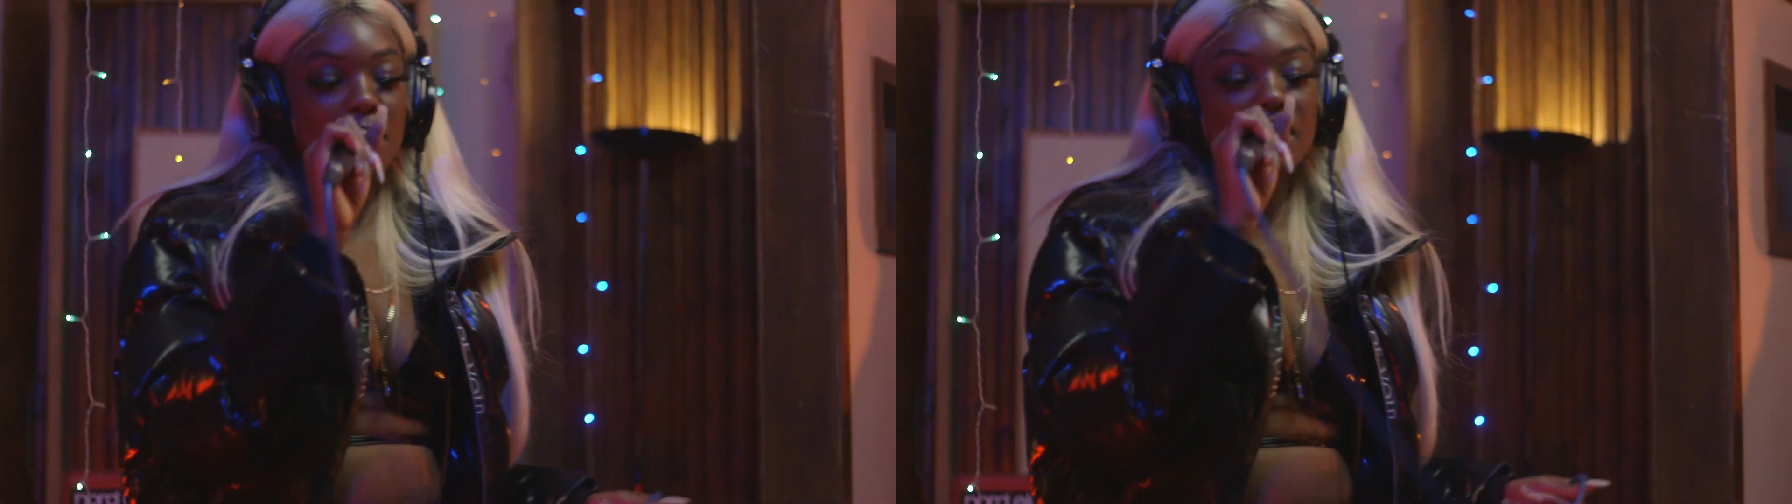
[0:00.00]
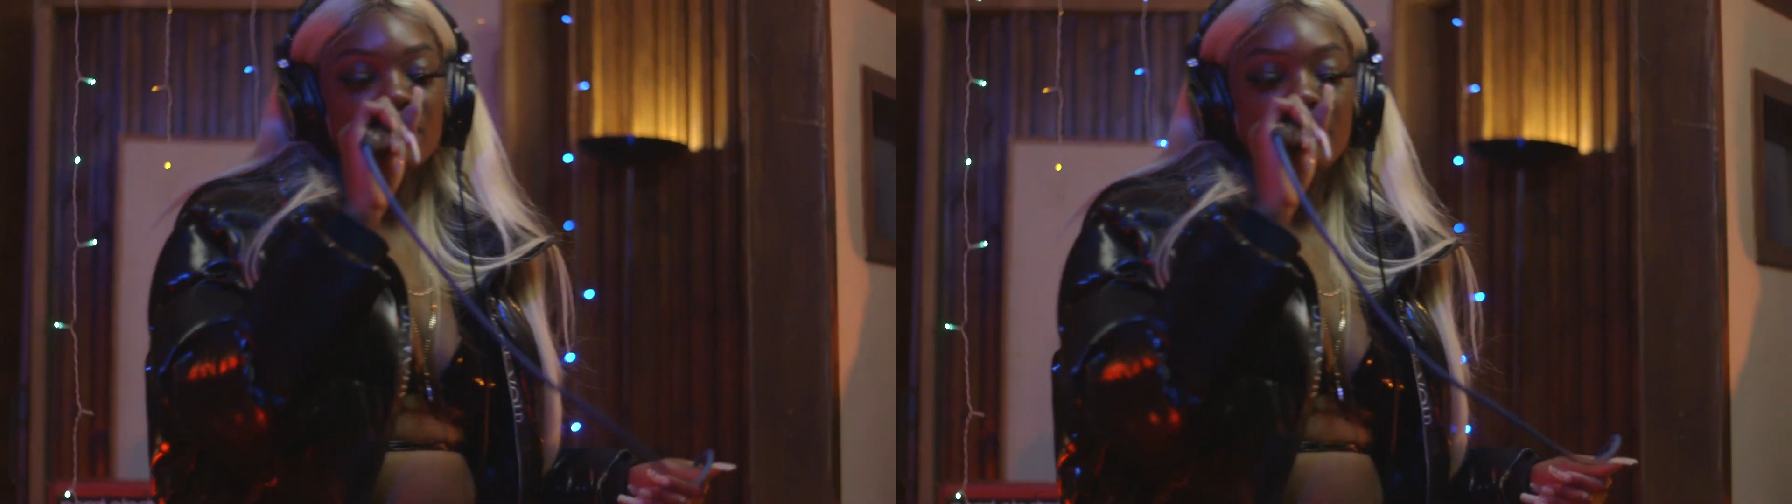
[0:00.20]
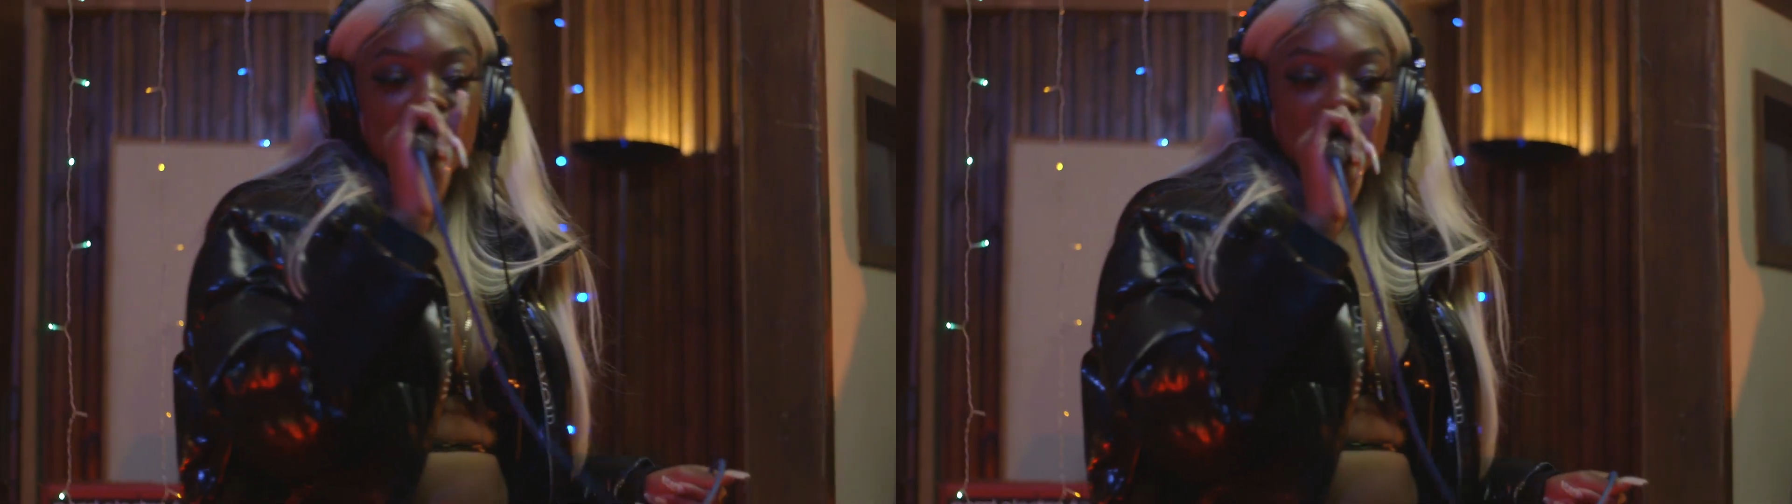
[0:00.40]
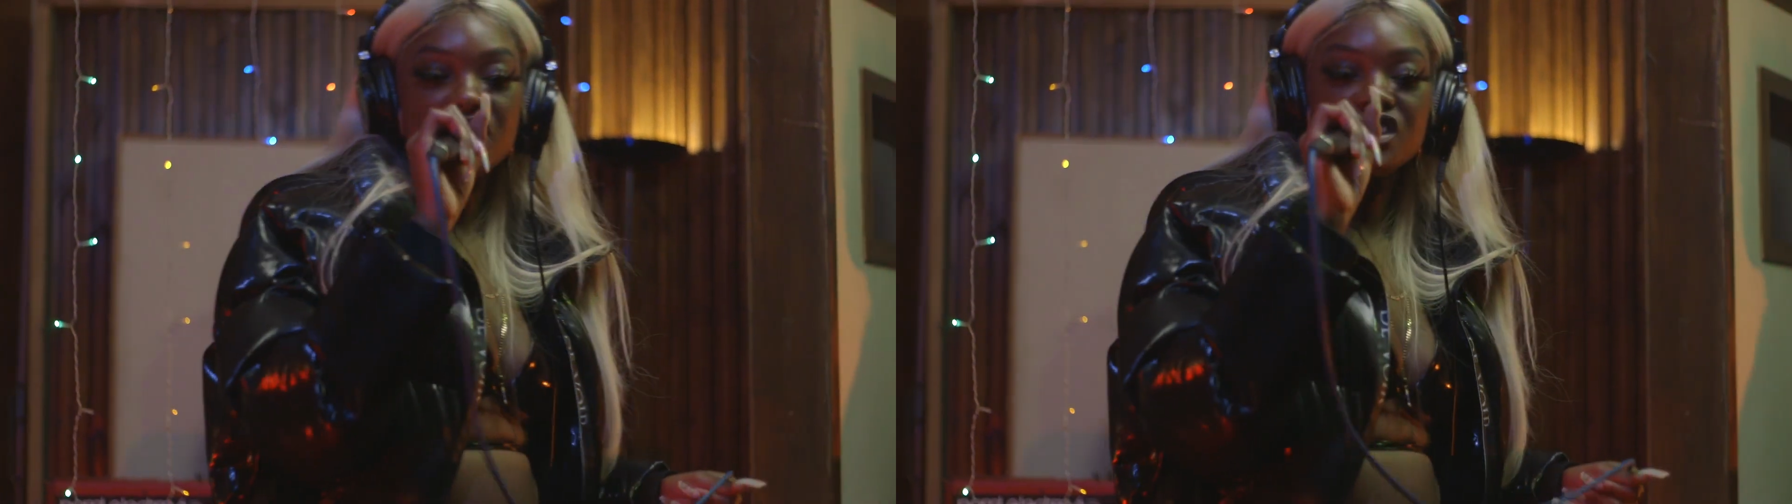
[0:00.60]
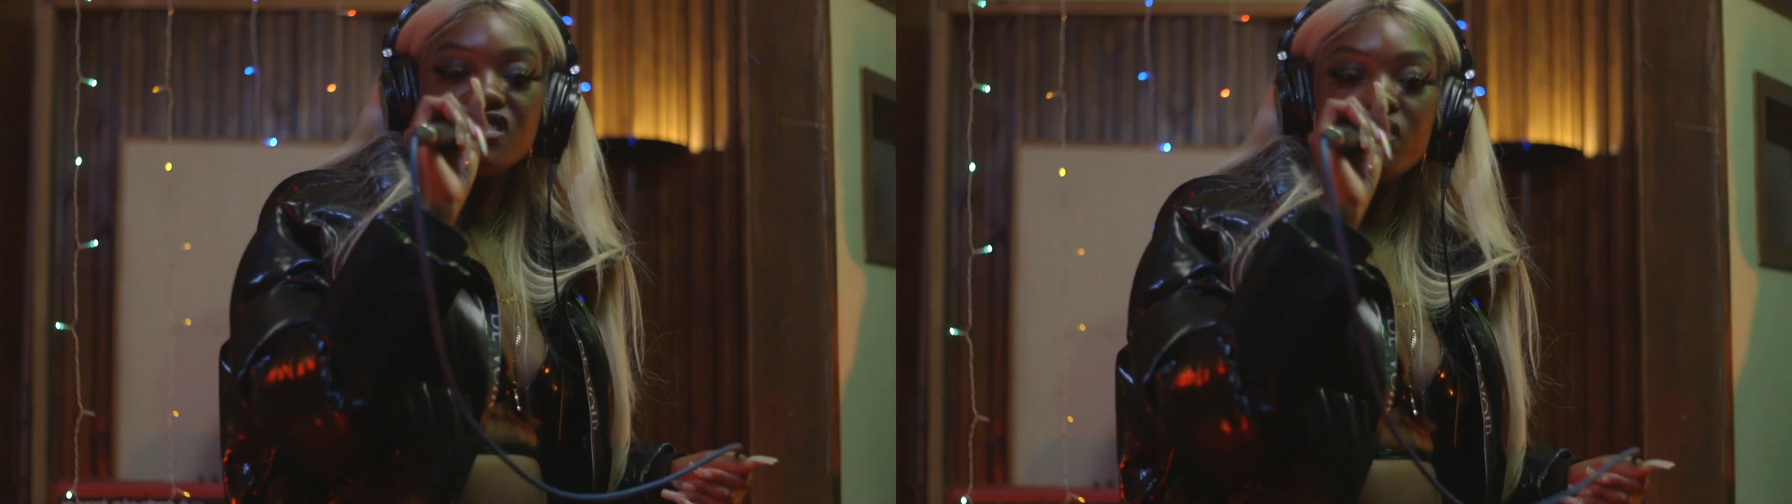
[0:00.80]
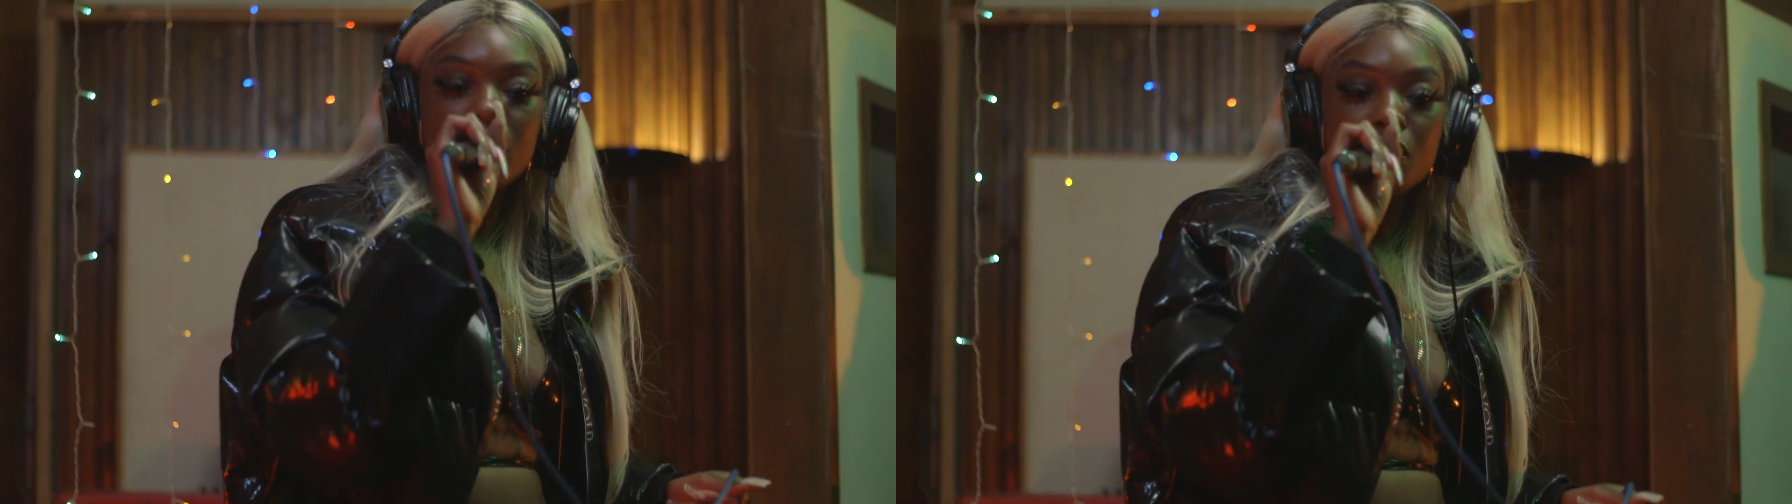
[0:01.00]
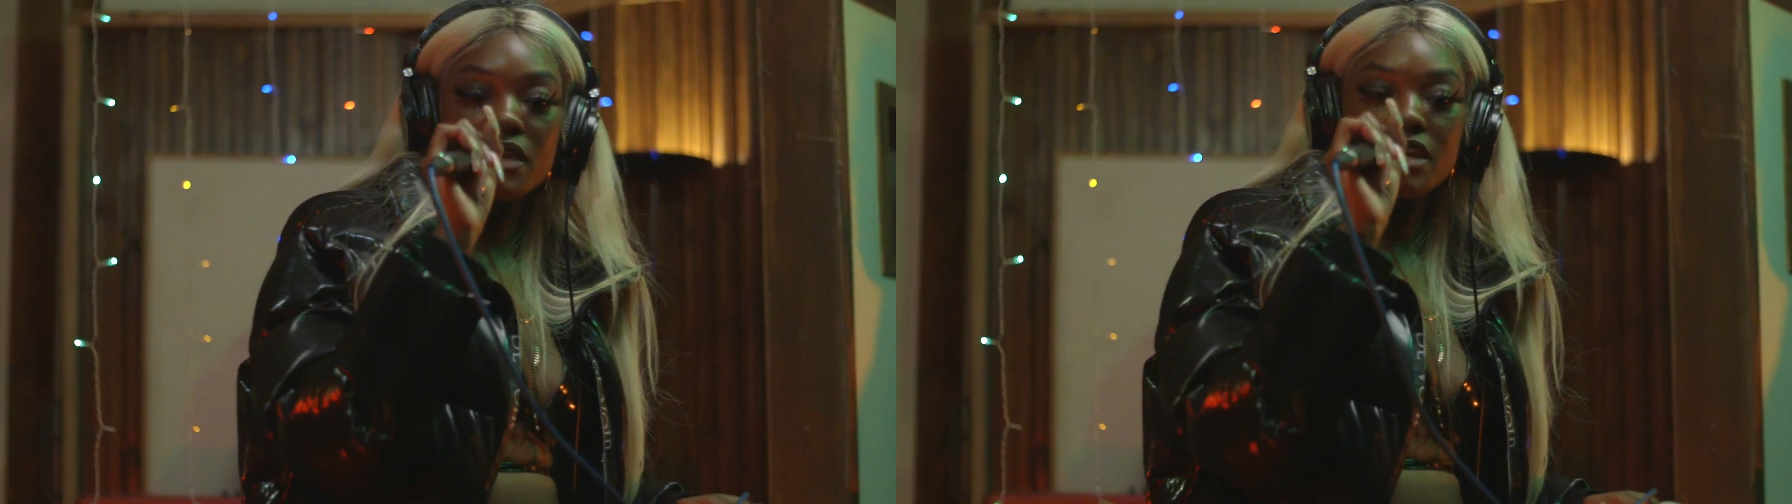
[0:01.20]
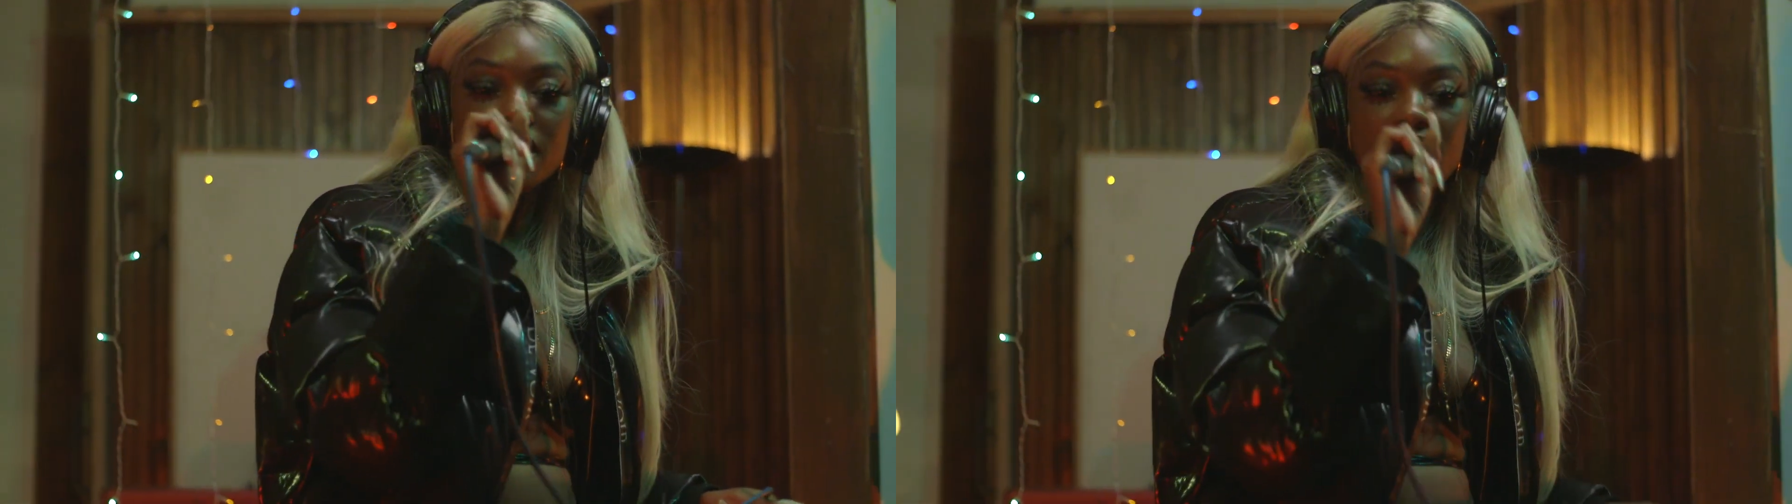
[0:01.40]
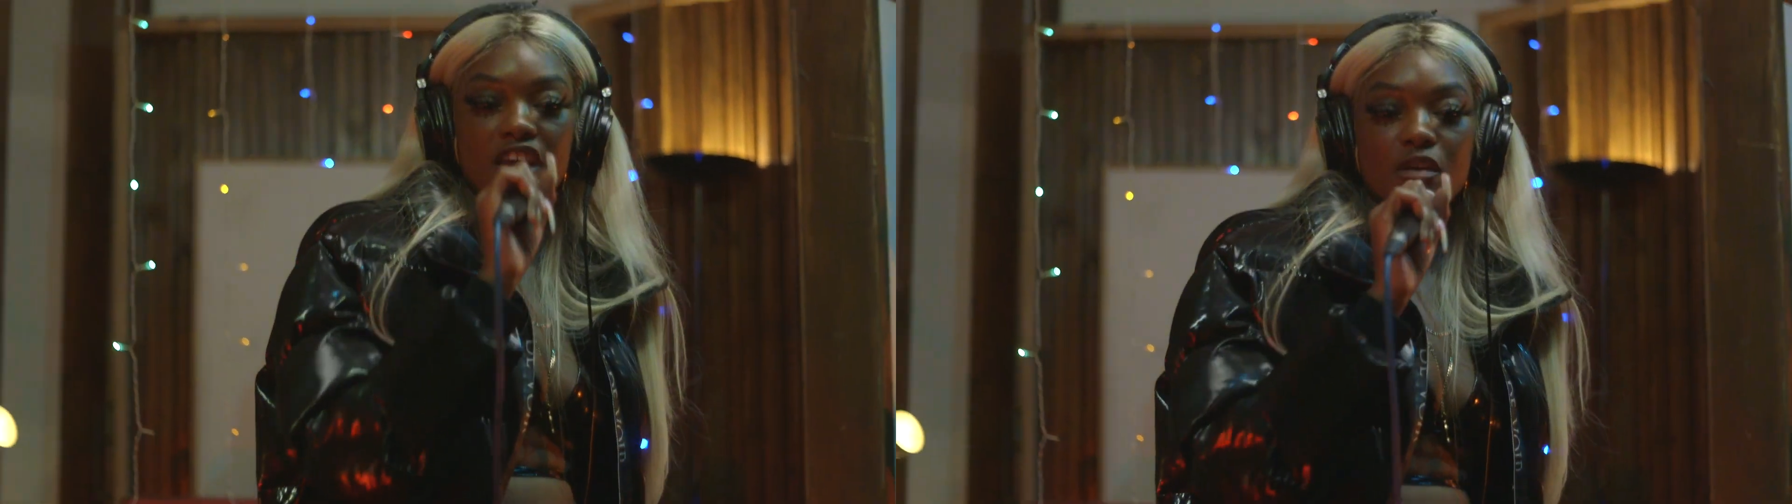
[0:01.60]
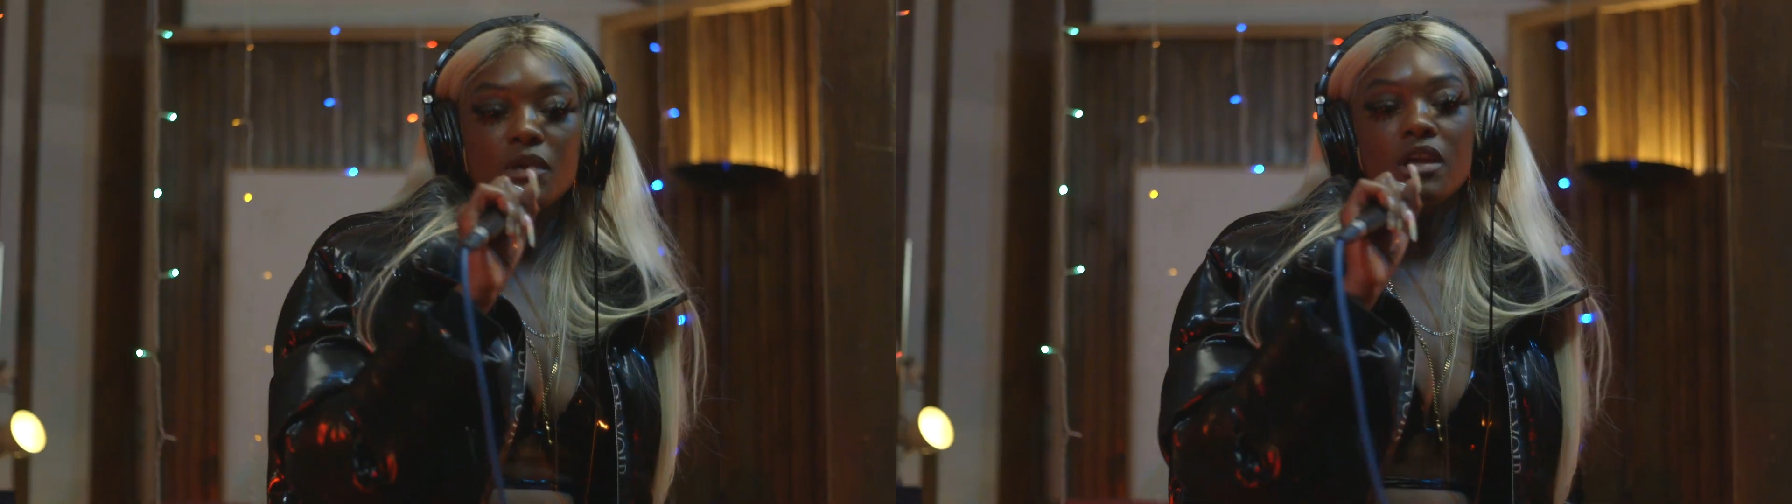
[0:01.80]
Big flirt, and she run a bit of
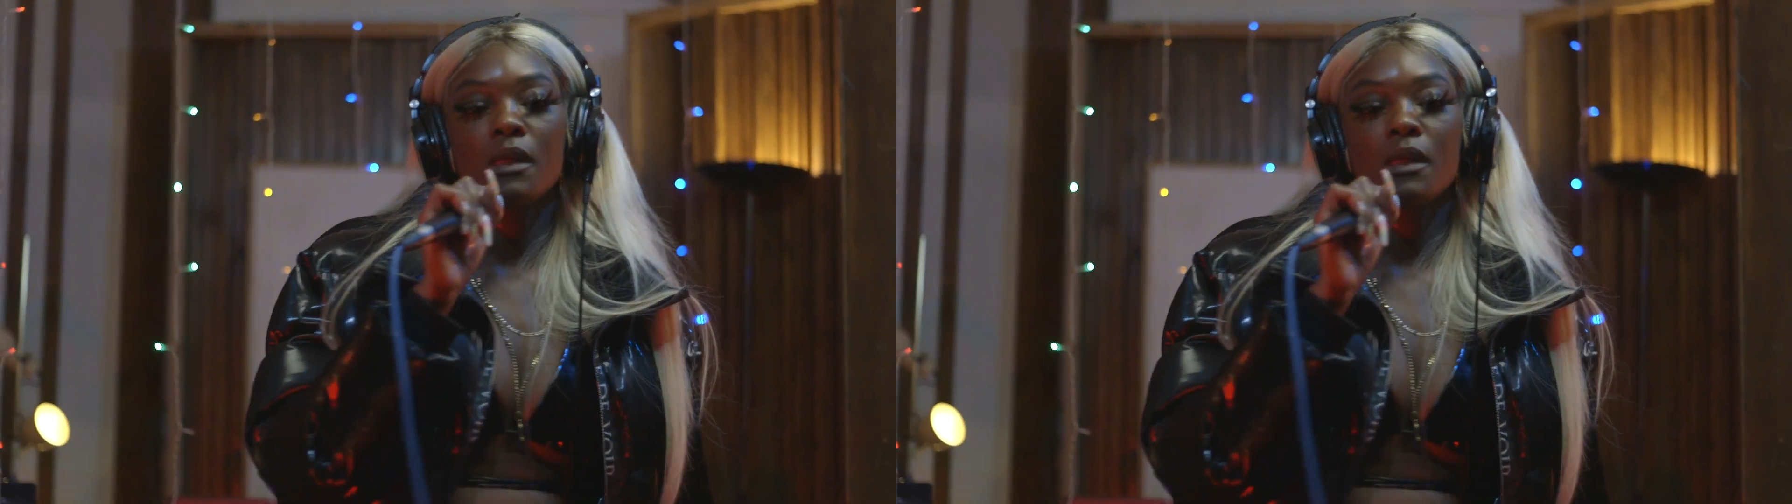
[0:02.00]
game.